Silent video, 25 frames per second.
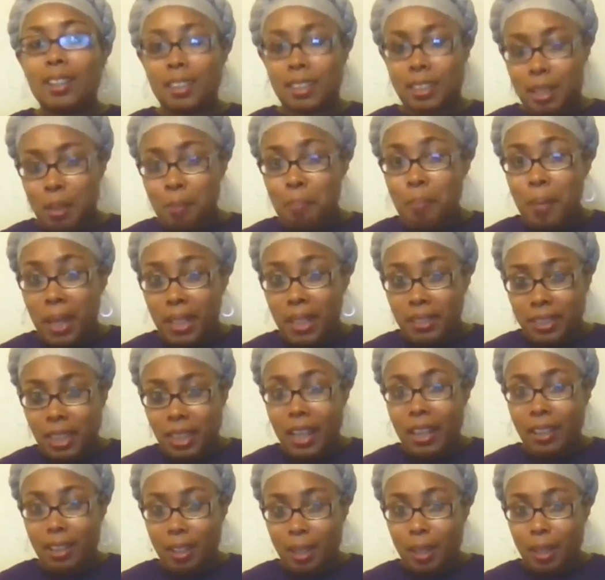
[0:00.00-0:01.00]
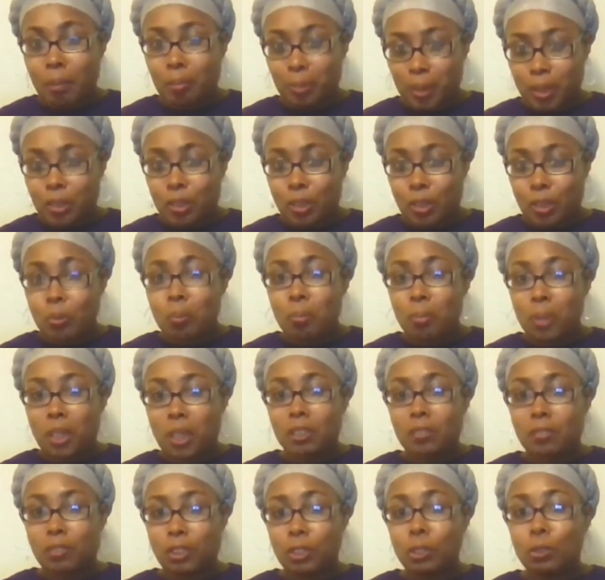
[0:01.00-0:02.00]
and it may take up to 2
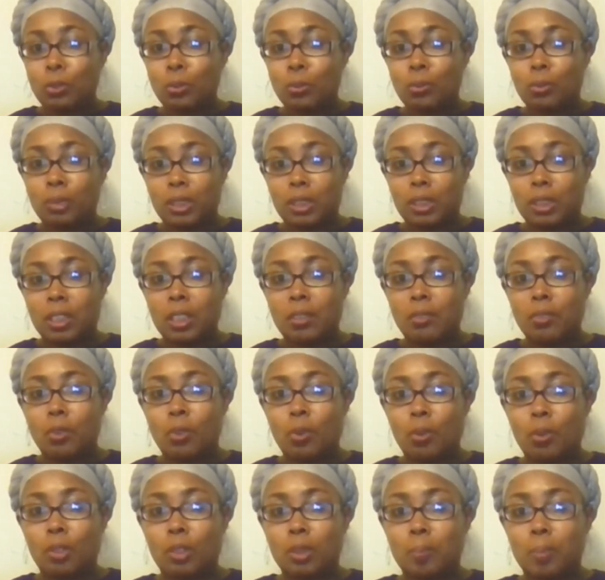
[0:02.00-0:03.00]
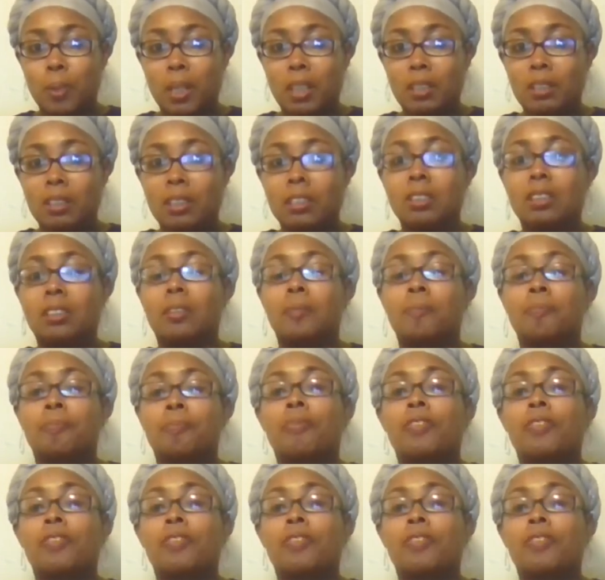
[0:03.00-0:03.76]
months for you to receive correspondence.